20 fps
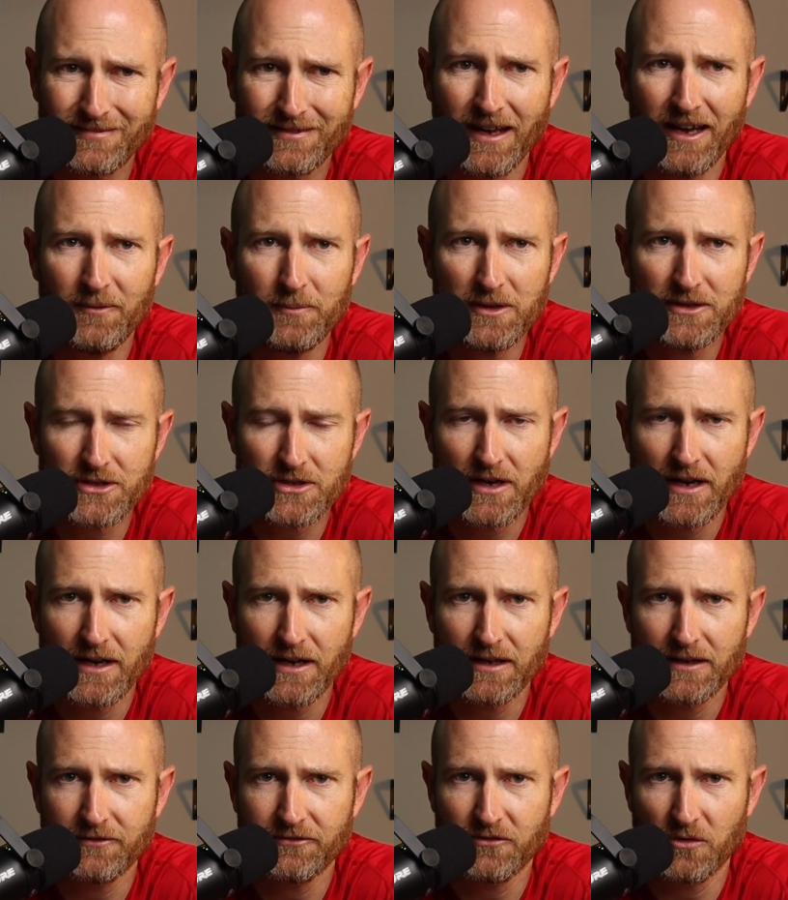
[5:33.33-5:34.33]
I've been
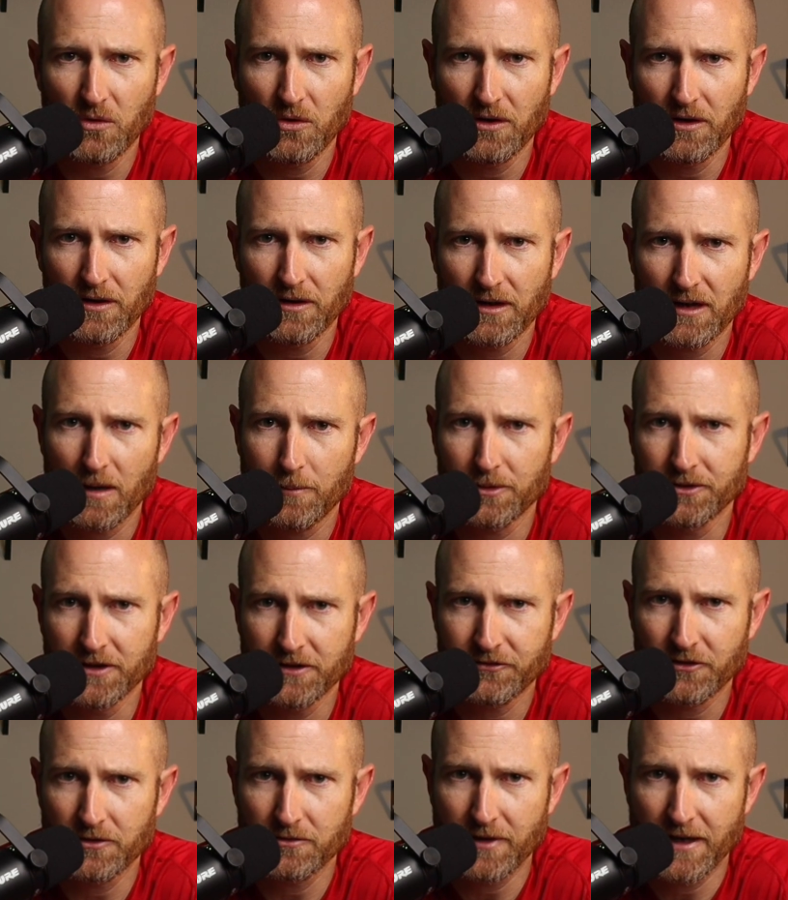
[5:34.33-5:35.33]
training for a couple
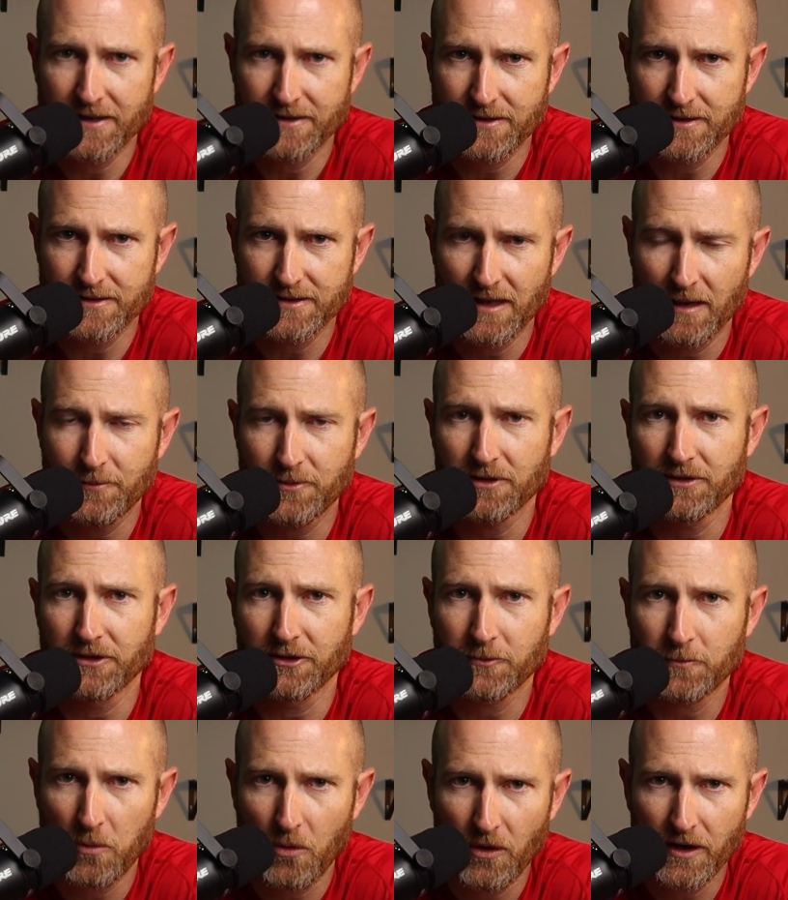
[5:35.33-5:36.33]
different races up to
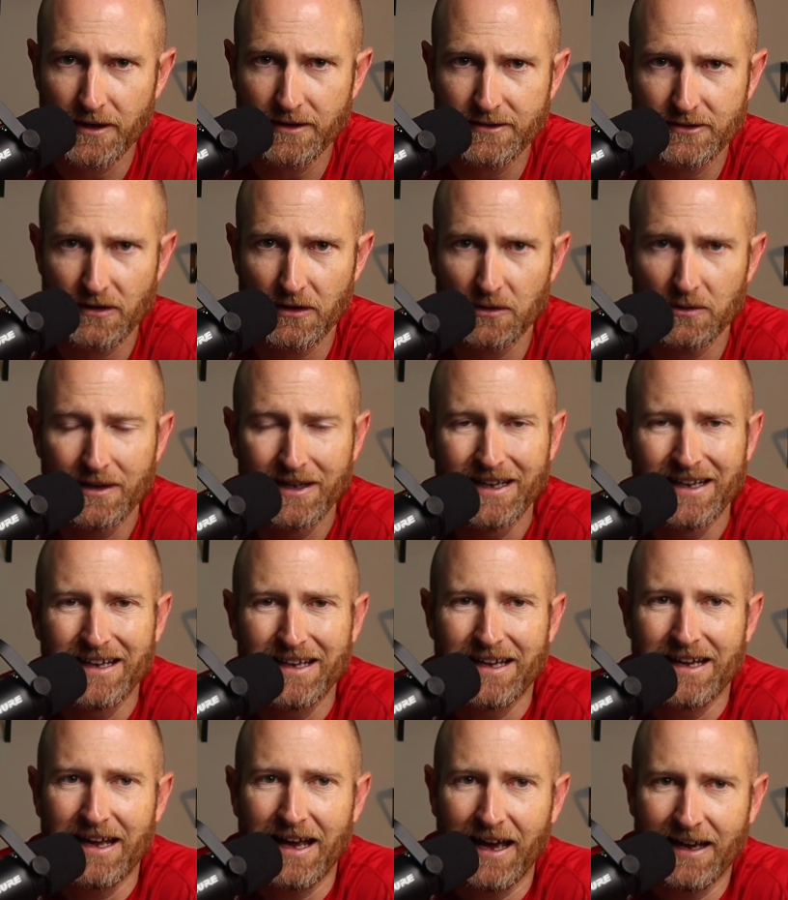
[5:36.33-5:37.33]
this point, so
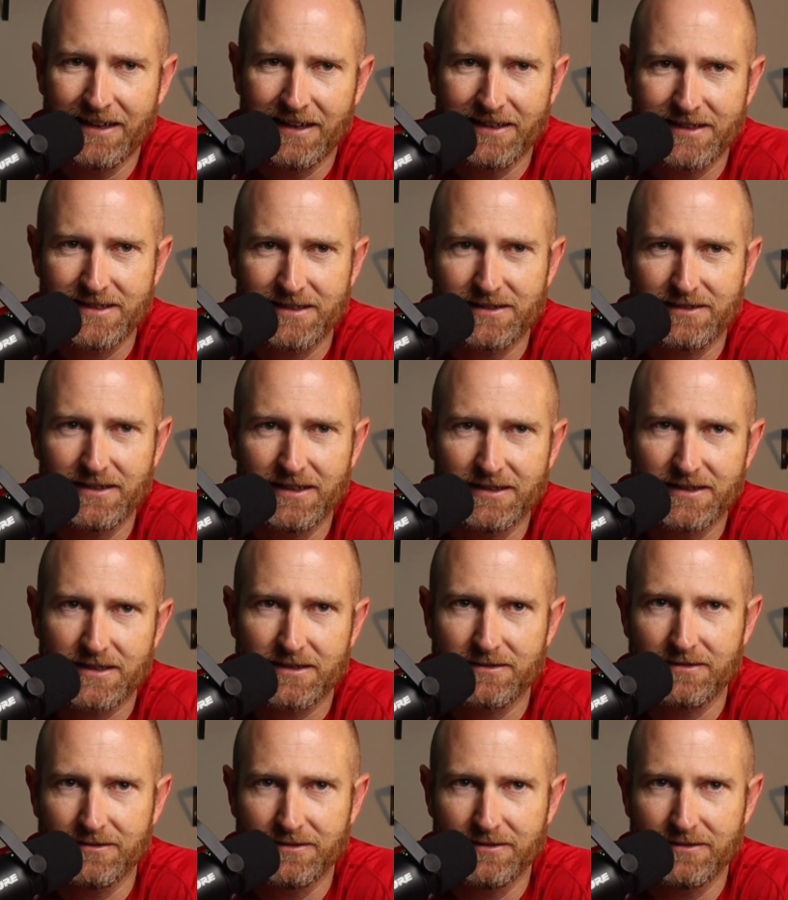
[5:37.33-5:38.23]
I guess it's,